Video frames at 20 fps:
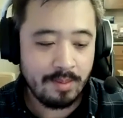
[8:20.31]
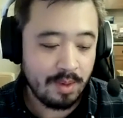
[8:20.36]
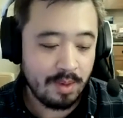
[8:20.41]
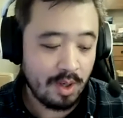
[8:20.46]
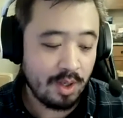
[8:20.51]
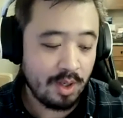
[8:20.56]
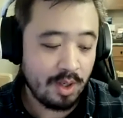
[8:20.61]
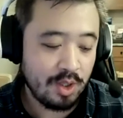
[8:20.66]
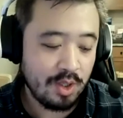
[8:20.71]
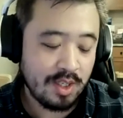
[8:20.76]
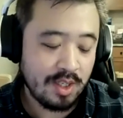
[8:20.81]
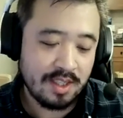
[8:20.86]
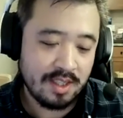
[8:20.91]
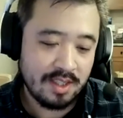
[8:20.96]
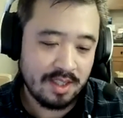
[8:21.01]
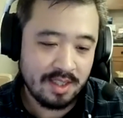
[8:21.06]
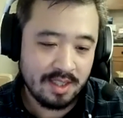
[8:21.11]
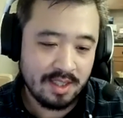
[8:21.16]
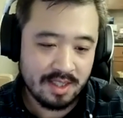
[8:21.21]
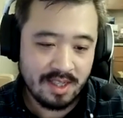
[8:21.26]
but also
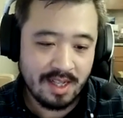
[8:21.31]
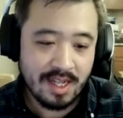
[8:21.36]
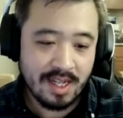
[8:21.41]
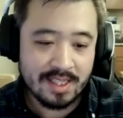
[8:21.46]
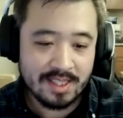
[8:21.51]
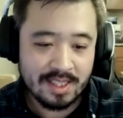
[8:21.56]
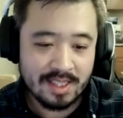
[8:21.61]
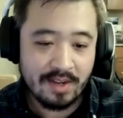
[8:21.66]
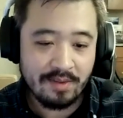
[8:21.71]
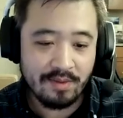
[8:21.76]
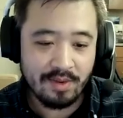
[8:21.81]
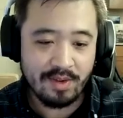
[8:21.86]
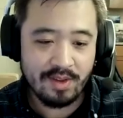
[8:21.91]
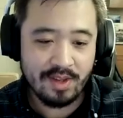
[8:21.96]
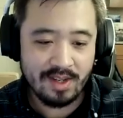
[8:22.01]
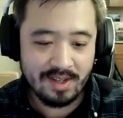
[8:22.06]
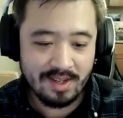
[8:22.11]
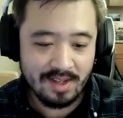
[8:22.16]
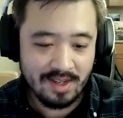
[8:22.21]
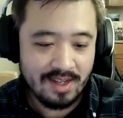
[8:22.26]
because it's a lot safer
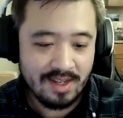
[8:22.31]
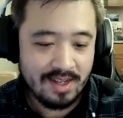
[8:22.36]
than